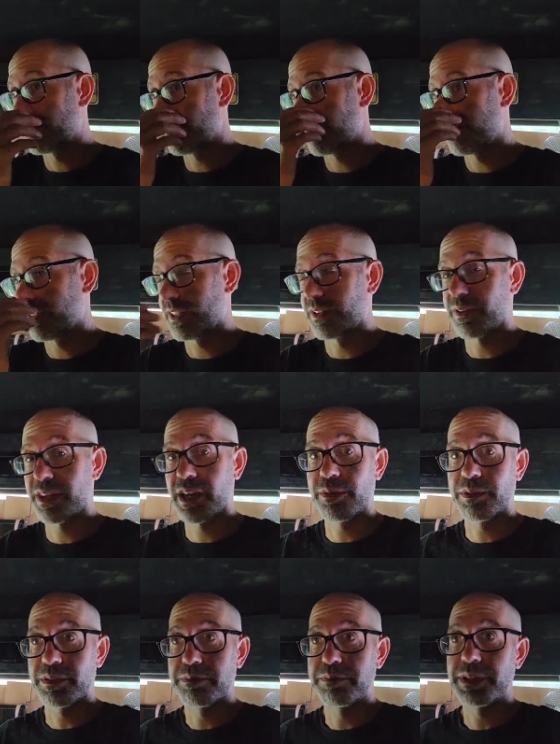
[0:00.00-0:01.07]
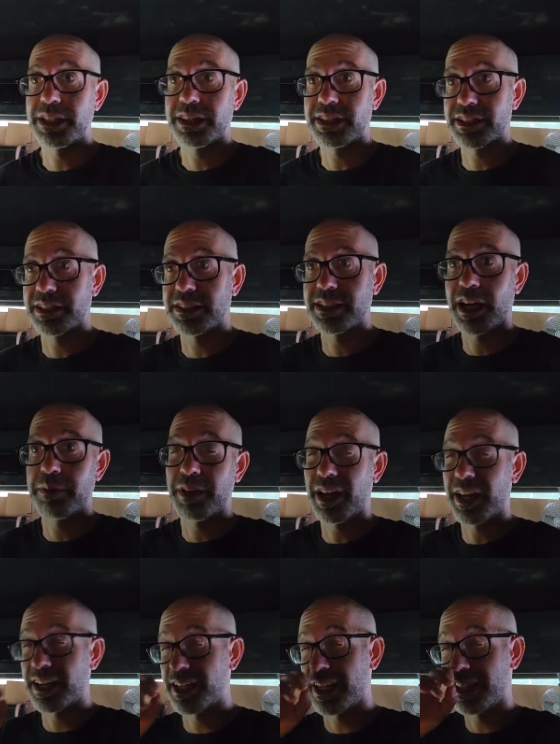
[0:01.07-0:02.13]
that would meet the timeline.
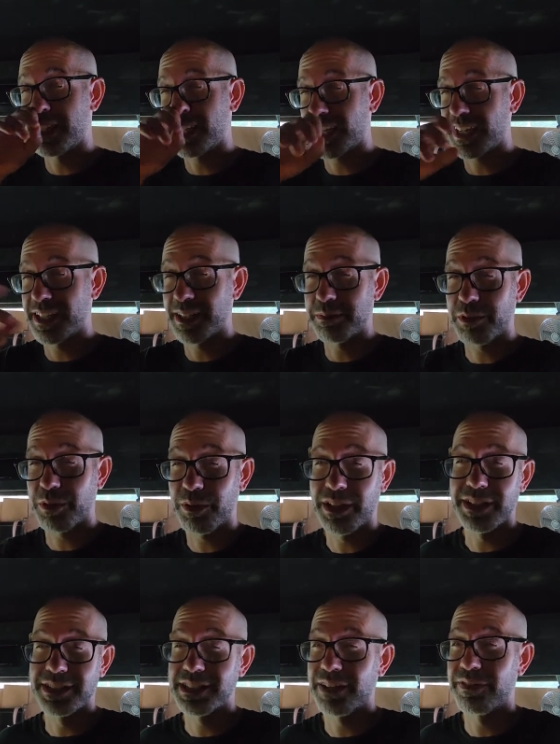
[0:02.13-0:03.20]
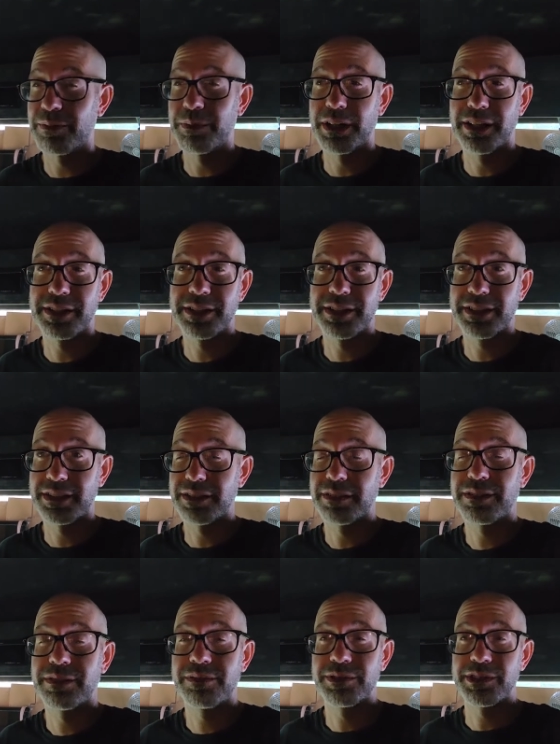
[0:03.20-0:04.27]
And I think I ended up going to 7 months and
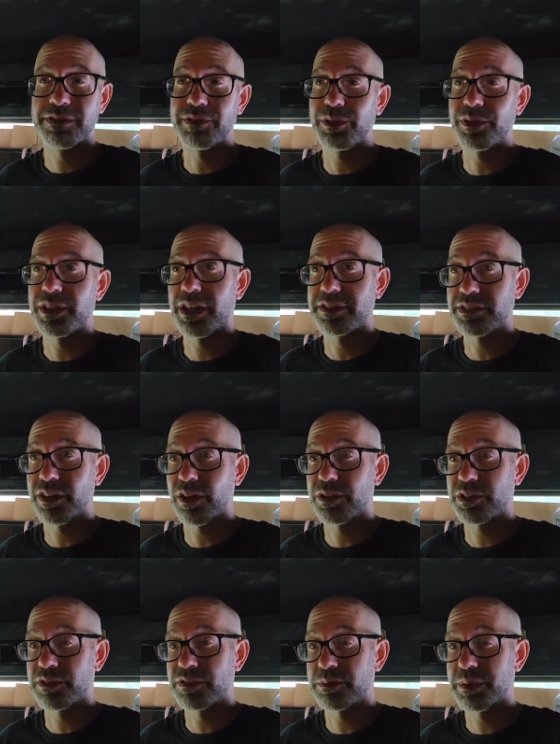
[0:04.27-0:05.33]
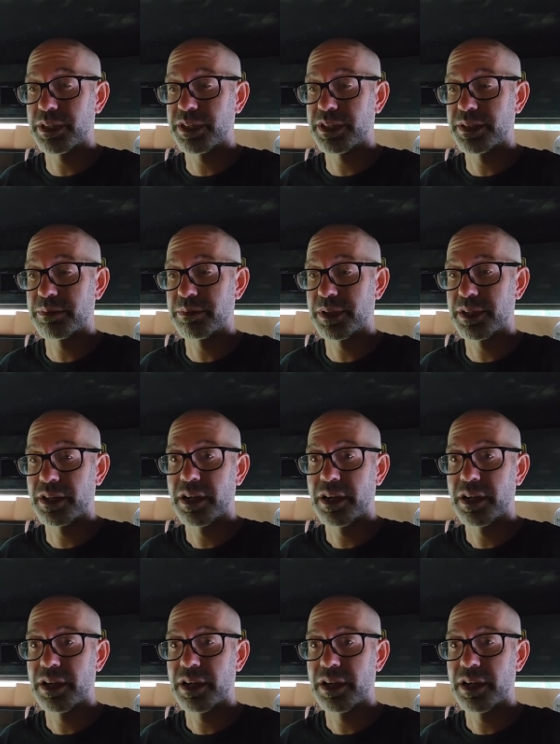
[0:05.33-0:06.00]
was a few $1,000s over budget. But